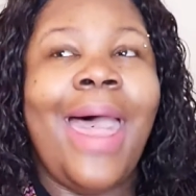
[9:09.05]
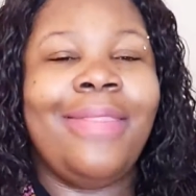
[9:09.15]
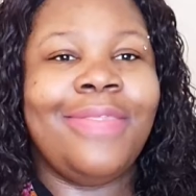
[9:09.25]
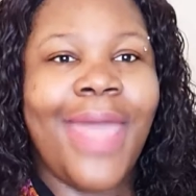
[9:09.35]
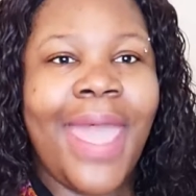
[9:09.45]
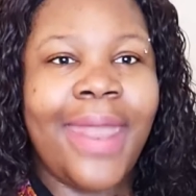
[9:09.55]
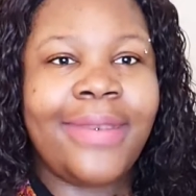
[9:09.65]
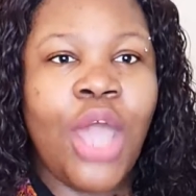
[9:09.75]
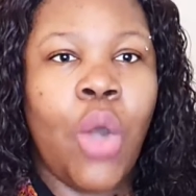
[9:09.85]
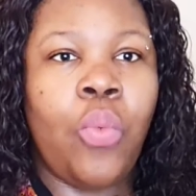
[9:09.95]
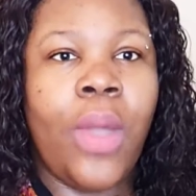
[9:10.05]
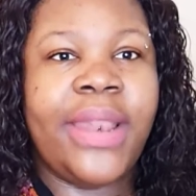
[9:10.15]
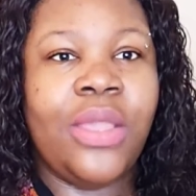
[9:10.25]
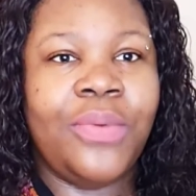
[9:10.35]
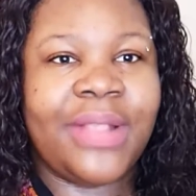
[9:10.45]
And then
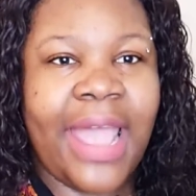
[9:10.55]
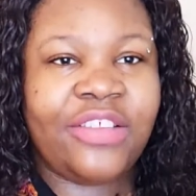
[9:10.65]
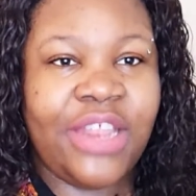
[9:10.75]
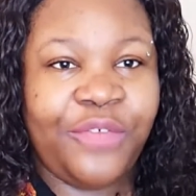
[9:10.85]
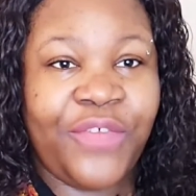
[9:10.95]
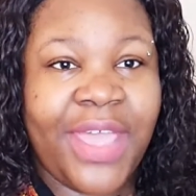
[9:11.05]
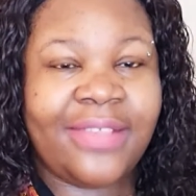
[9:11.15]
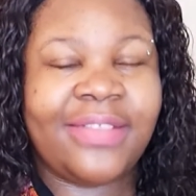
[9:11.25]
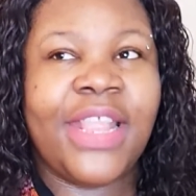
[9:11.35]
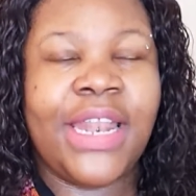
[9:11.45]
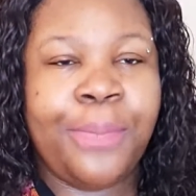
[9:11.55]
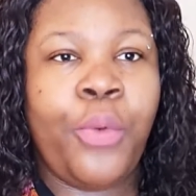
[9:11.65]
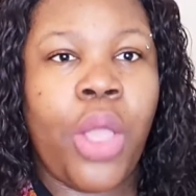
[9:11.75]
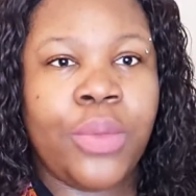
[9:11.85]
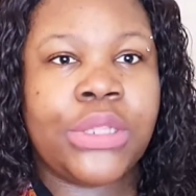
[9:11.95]
when it was actually fixed, the
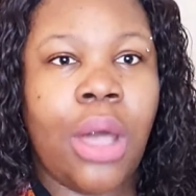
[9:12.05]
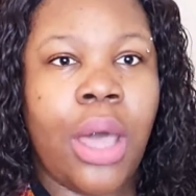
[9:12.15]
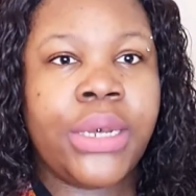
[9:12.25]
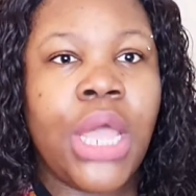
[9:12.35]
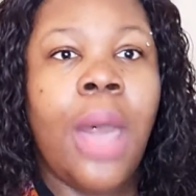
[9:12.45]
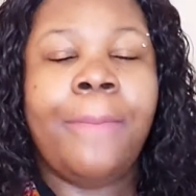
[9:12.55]
lip oil was gone.